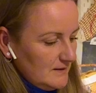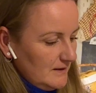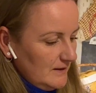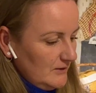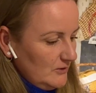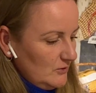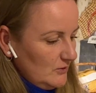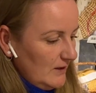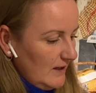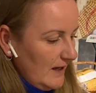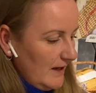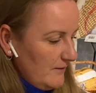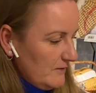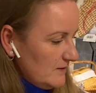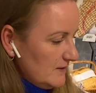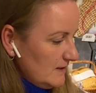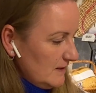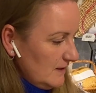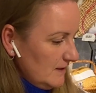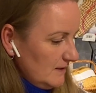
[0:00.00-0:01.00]
and you have
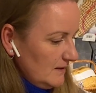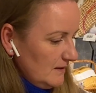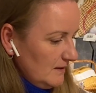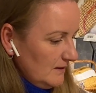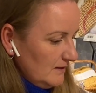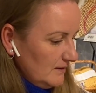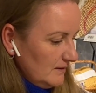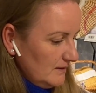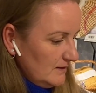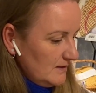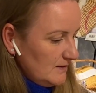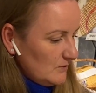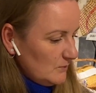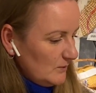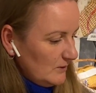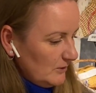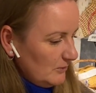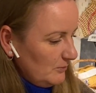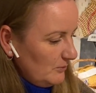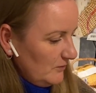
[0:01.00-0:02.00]
seen this
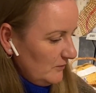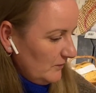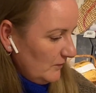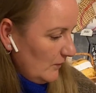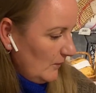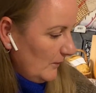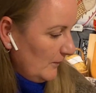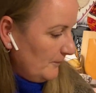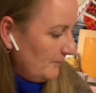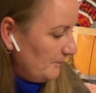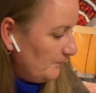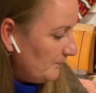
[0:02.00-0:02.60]
one before.